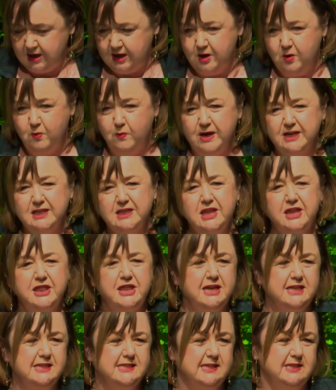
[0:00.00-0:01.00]
One of the
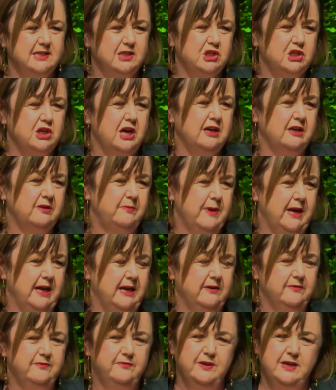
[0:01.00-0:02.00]
things that struck
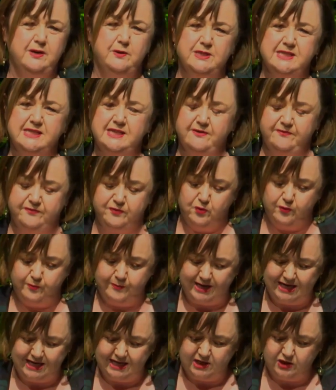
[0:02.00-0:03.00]
me was that for
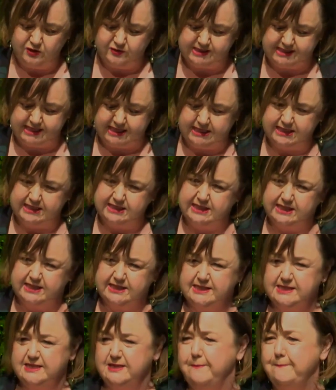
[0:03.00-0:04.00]
many New
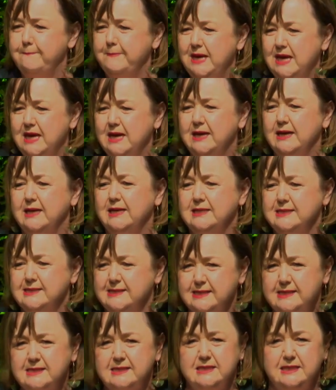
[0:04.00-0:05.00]
Zealanders, the mere
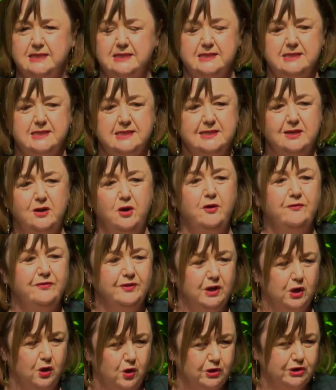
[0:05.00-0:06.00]
existence of a
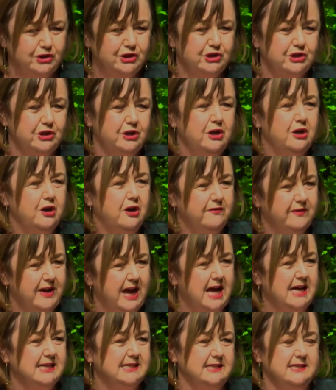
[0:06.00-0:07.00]
lodge, of a
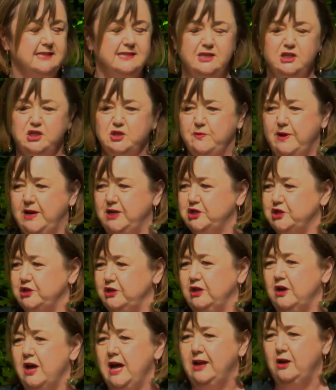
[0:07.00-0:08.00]
housing situation
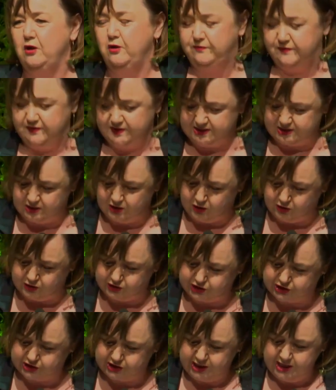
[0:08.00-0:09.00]
like Loafers
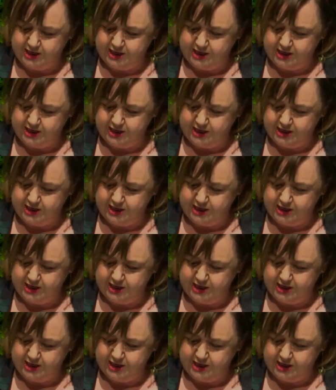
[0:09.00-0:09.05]
Lodge,